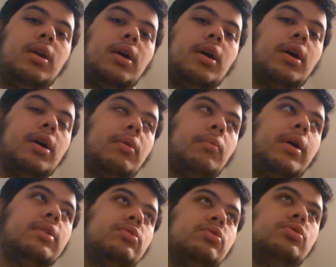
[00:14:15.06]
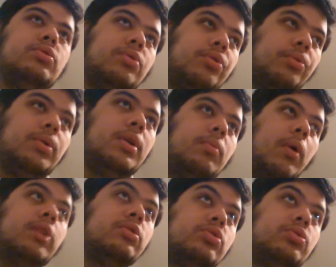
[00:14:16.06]
uh, one, two, three,
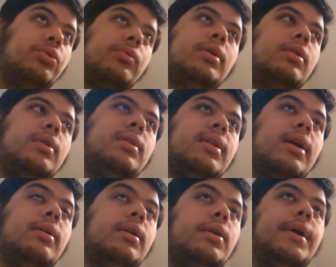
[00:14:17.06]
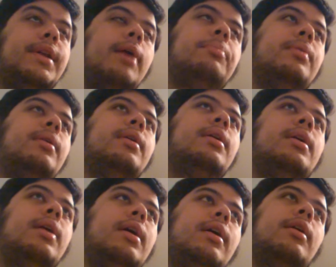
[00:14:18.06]
one, two, three, going down and going up.
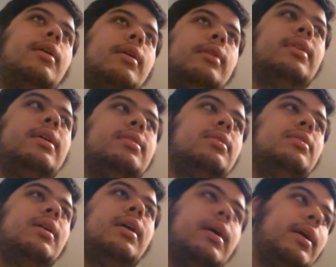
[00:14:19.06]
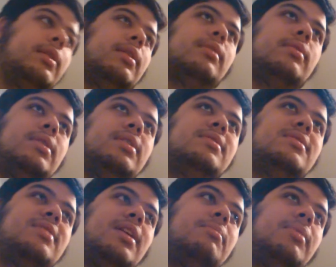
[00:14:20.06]
Uh, then uh, and
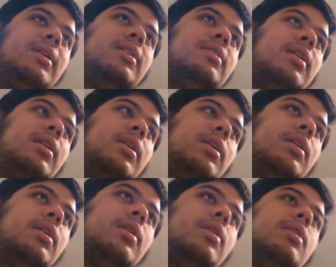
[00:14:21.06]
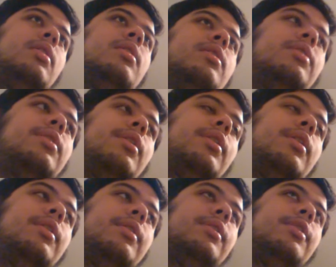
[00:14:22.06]
disabling the
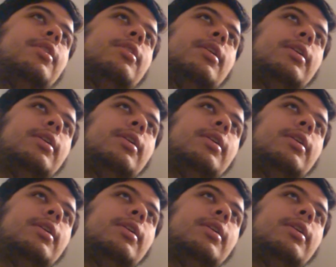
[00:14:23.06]
the